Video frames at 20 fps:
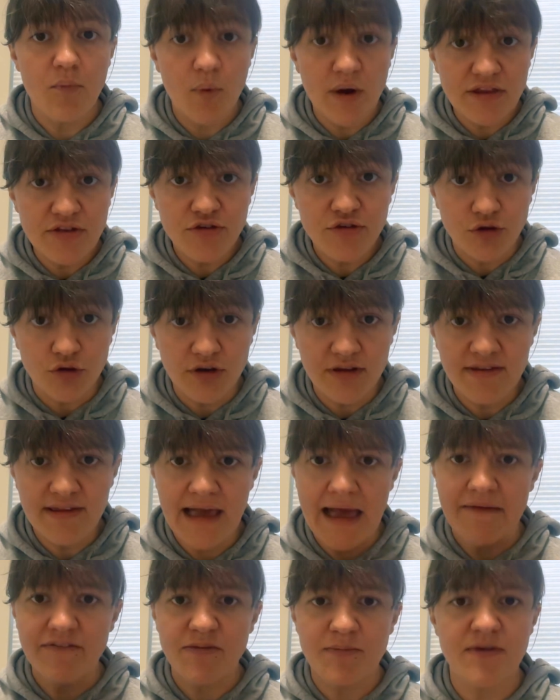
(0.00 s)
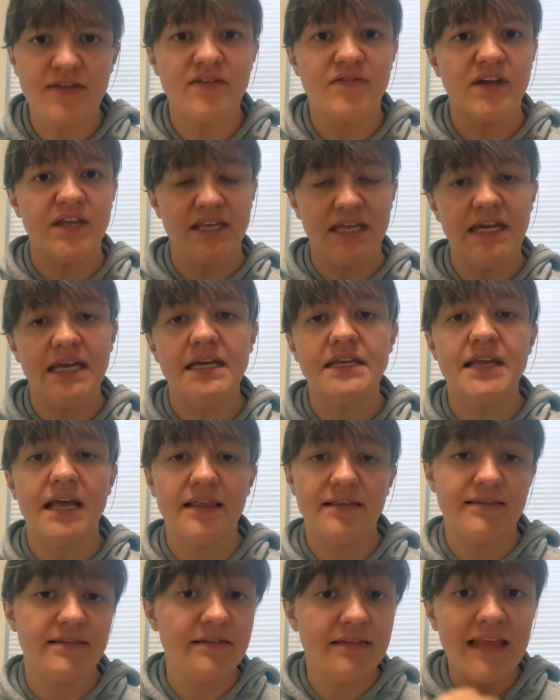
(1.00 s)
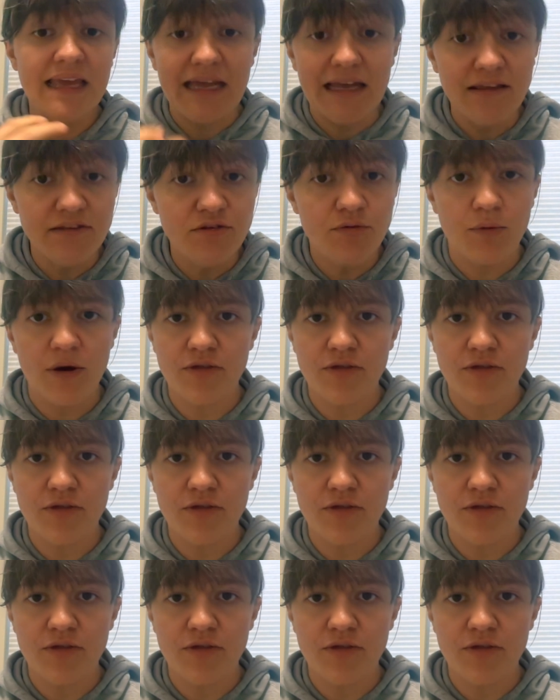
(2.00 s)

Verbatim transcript: when students have specific need needs,